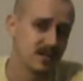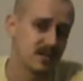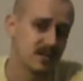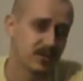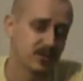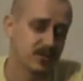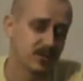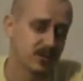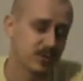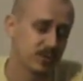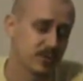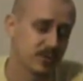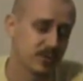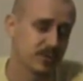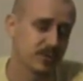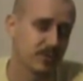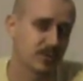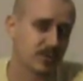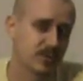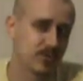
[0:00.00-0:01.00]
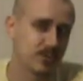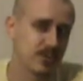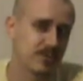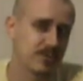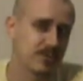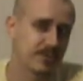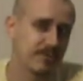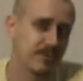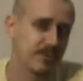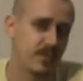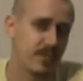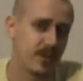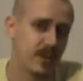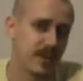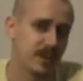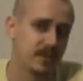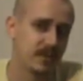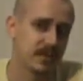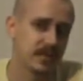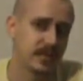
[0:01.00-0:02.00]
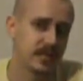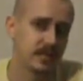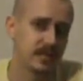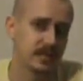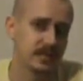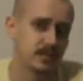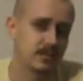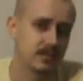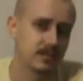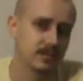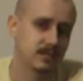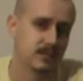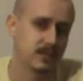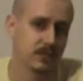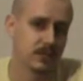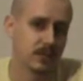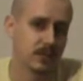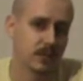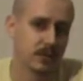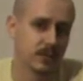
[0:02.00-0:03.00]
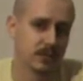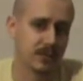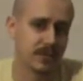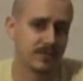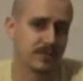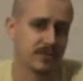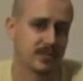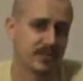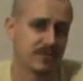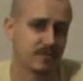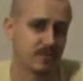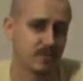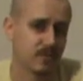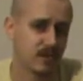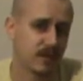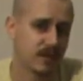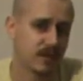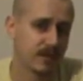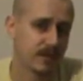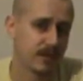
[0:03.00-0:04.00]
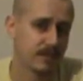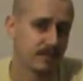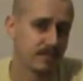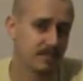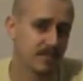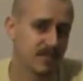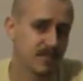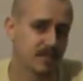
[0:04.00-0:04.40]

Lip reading: you know, 2 or 3 swords they've bought in the 2 or 3 years they've been playing.